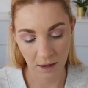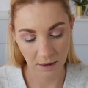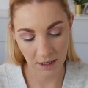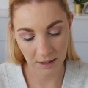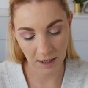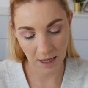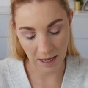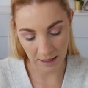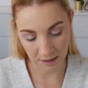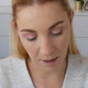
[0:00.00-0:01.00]
This
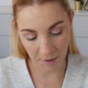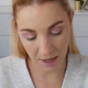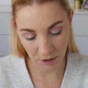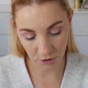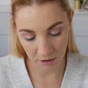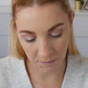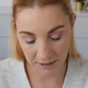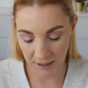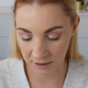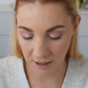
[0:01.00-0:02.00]
is a BH
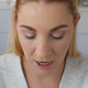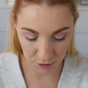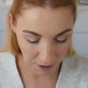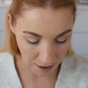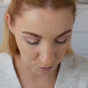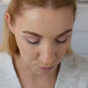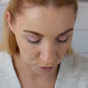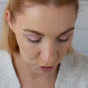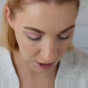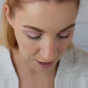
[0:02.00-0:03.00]
Cosmetics large powder
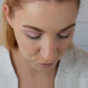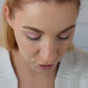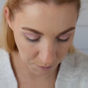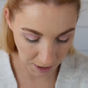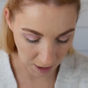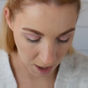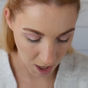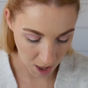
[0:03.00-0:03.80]
brush, and I've just been